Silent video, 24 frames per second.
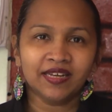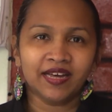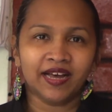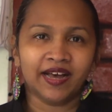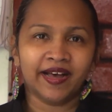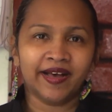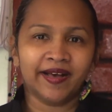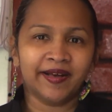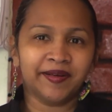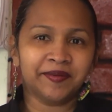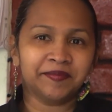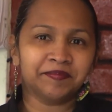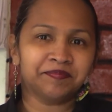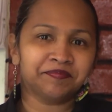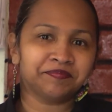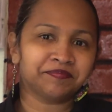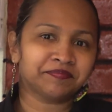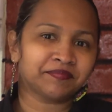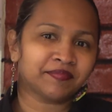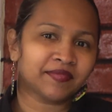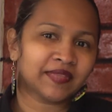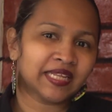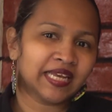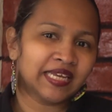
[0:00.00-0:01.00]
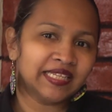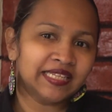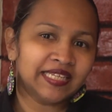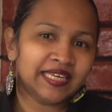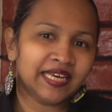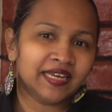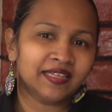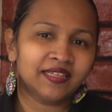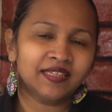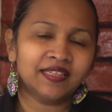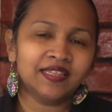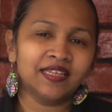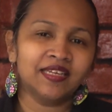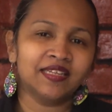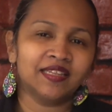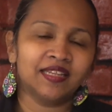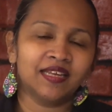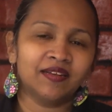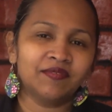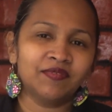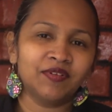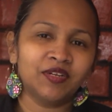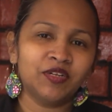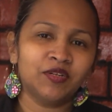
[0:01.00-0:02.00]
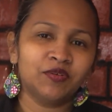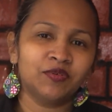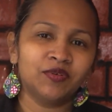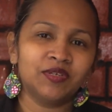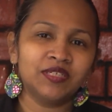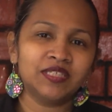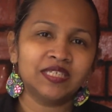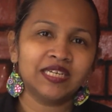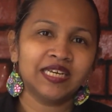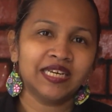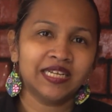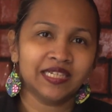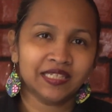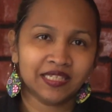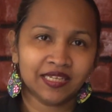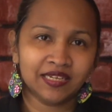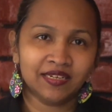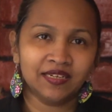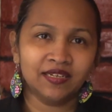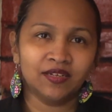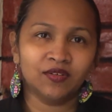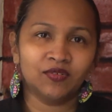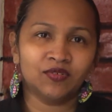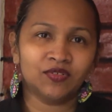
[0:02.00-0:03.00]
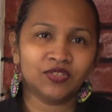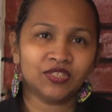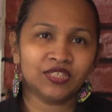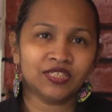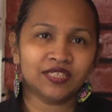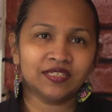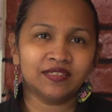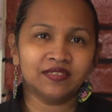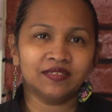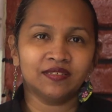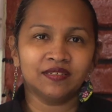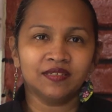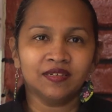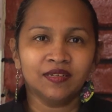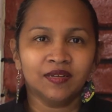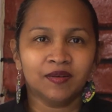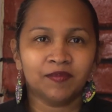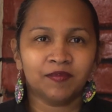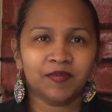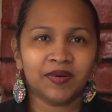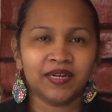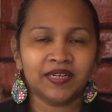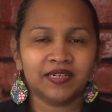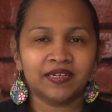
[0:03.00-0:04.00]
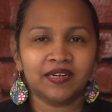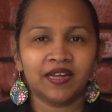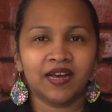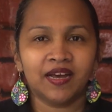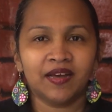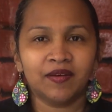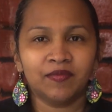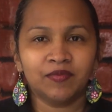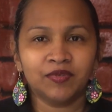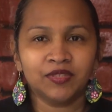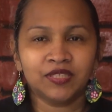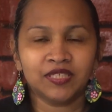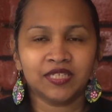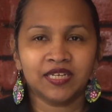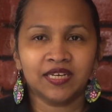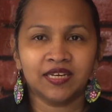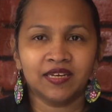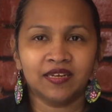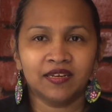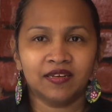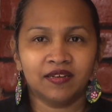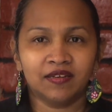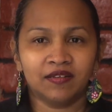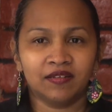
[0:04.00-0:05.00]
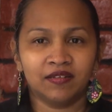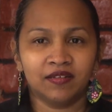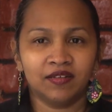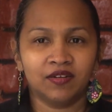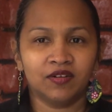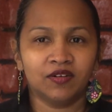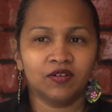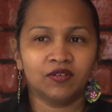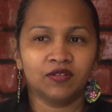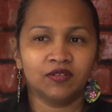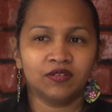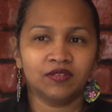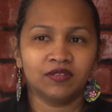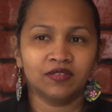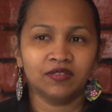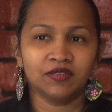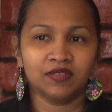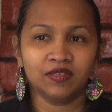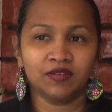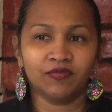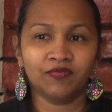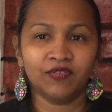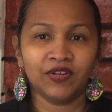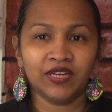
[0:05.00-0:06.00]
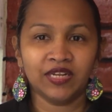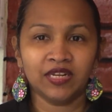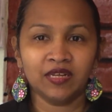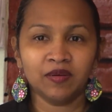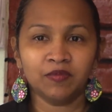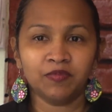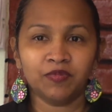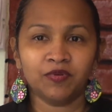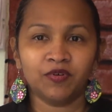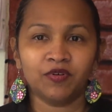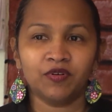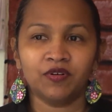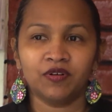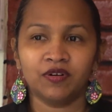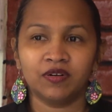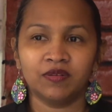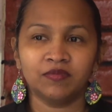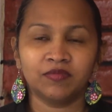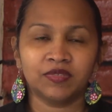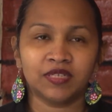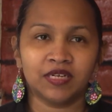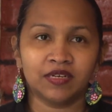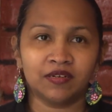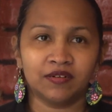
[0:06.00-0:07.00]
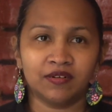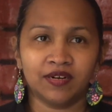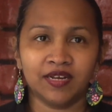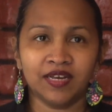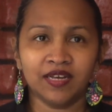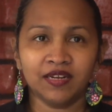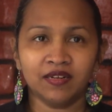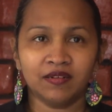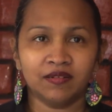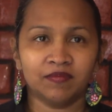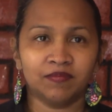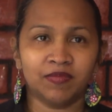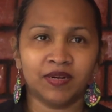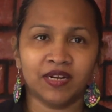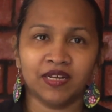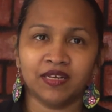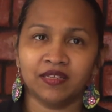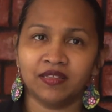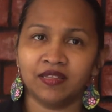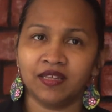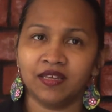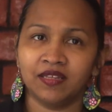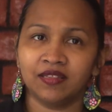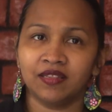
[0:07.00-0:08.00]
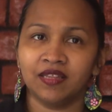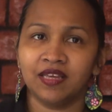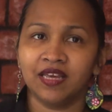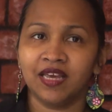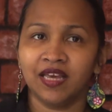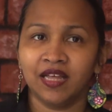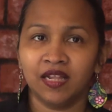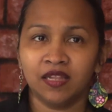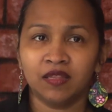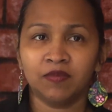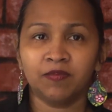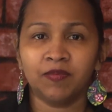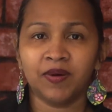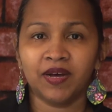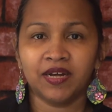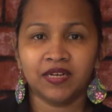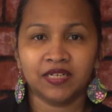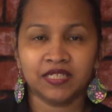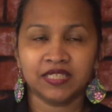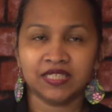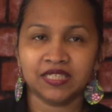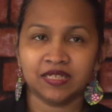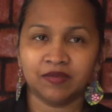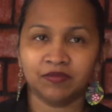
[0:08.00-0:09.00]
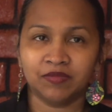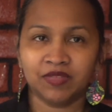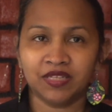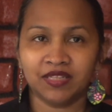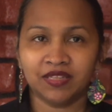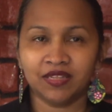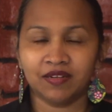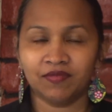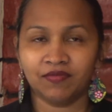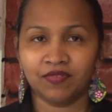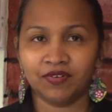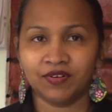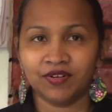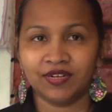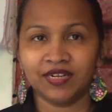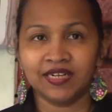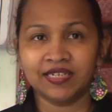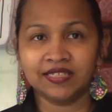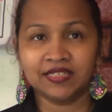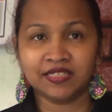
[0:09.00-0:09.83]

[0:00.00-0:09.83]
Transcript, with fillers: Um, the other thing that we do is health and nutrition, but I would say, you know, the feeding programs are great, but I think the health part is something that we really